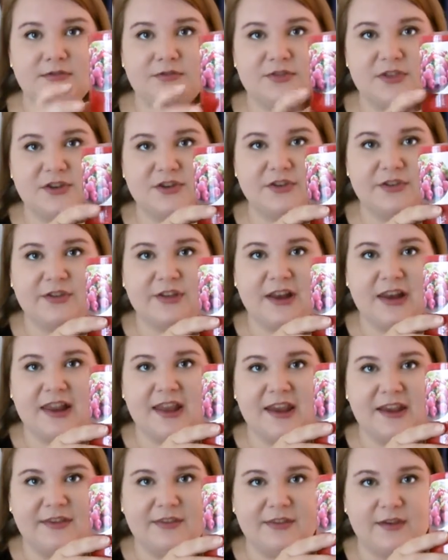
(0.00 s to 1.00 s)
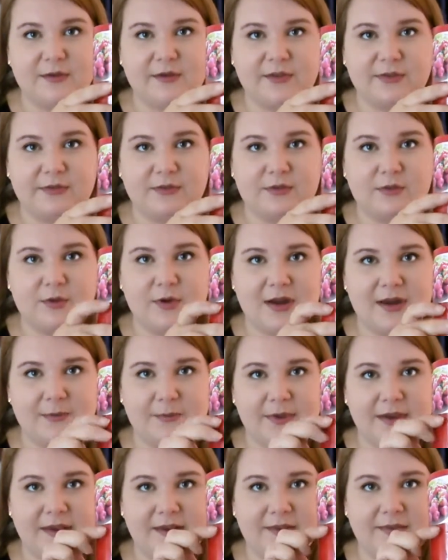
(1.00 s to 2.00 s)
they're just clear, so it's quite
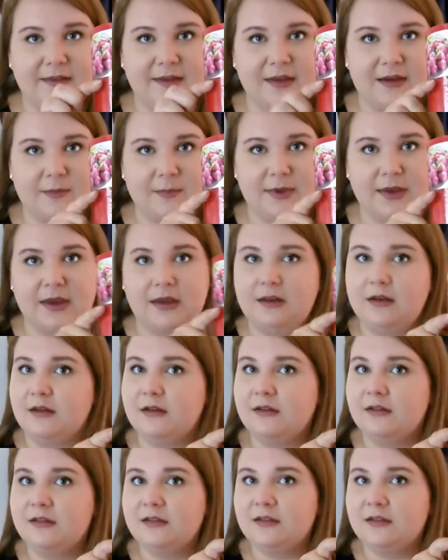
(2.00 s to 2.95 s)
basic, I mean,